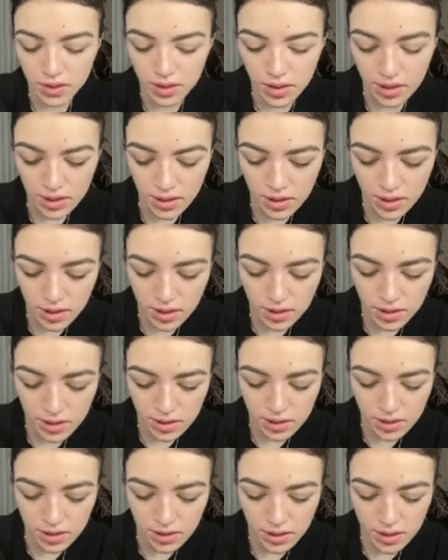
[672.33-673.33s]
And
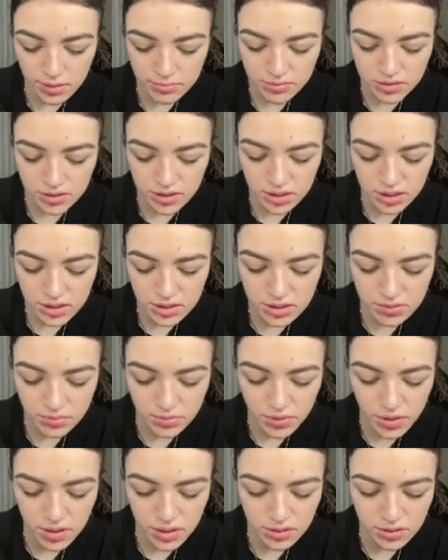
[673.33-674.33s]
I'm just gonna get some
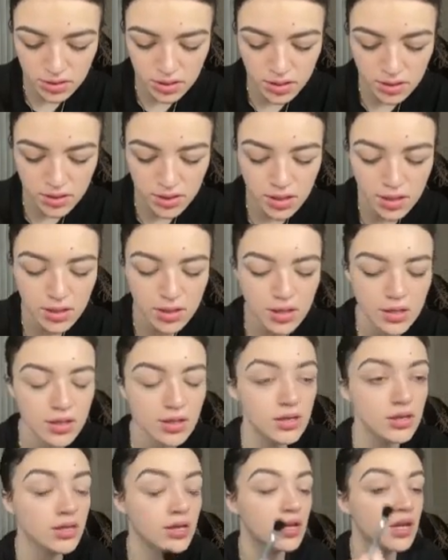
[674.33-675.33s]
product on there.
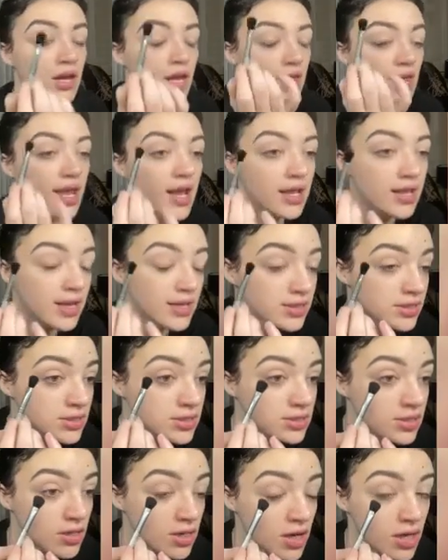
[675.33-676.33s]
And I like to
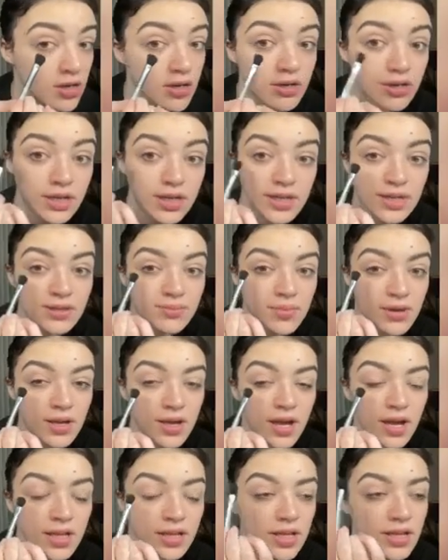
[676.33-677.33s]
start underneath my
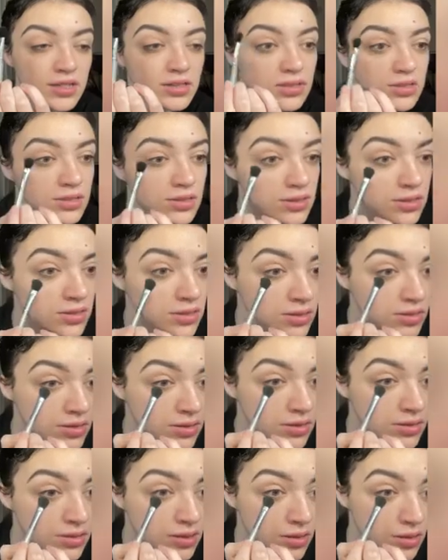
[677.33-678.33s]
eyelashes,
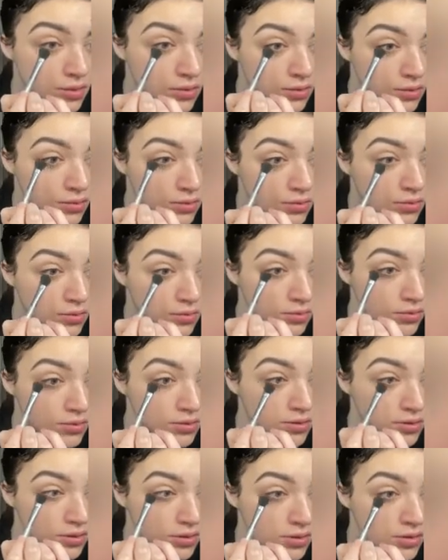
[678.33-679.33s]
so we're
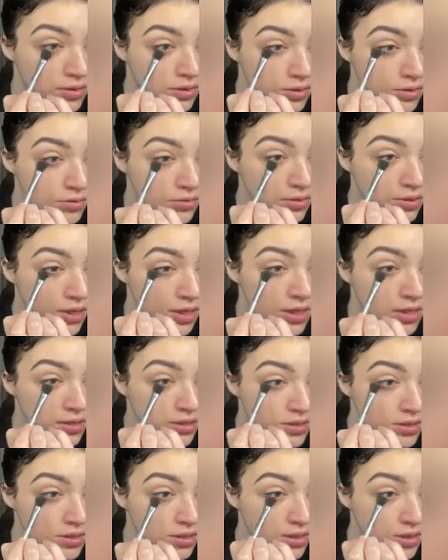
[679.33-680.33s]
just gonna start doing that
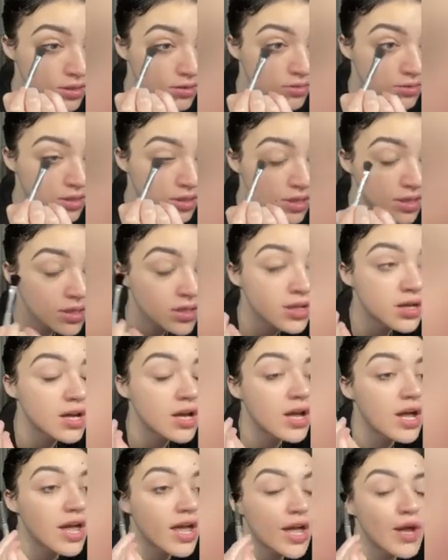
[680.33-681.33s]
slowly.
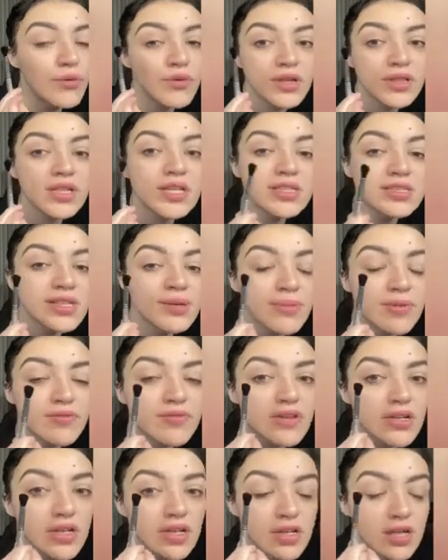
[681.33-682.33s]
And with this type of
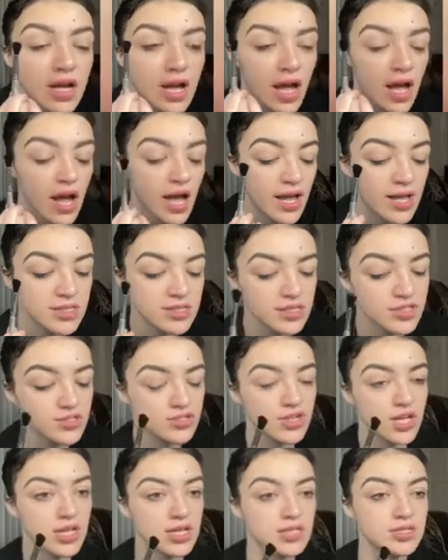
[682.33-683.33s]
look, I
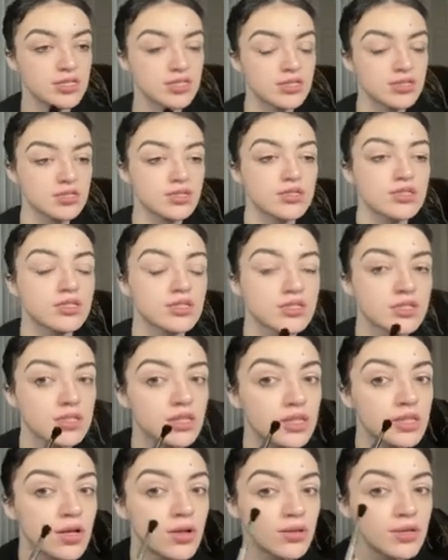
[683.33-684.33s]
suggest
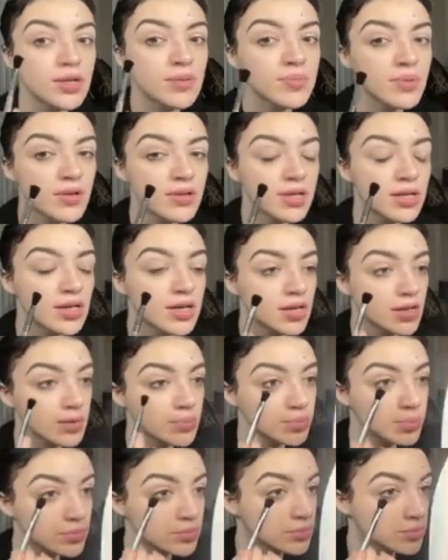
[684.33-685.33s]
slowly building up
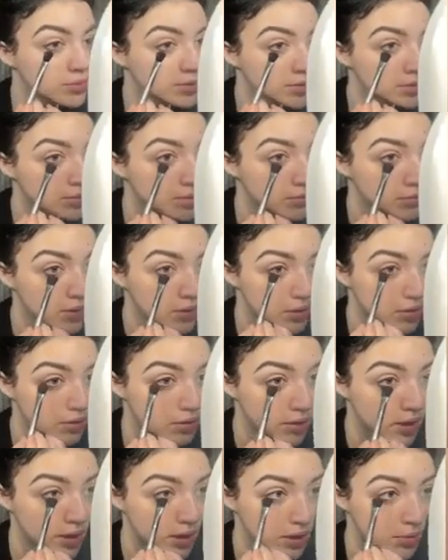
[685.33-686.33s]
to what you
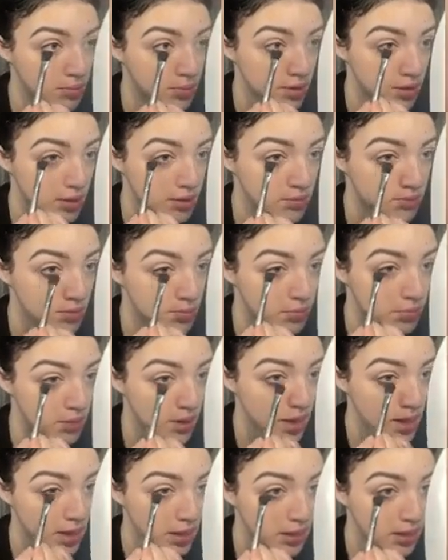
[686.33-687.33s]
like, because with
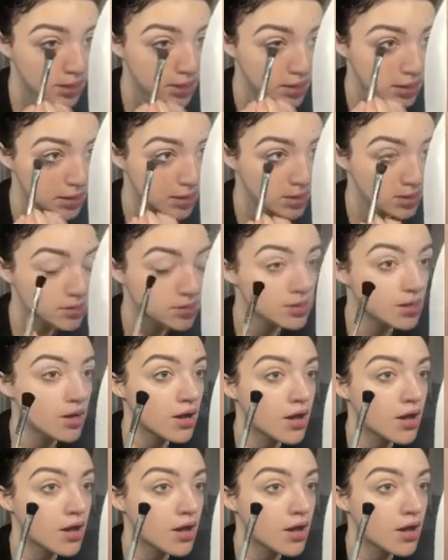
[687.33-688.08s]
black, it's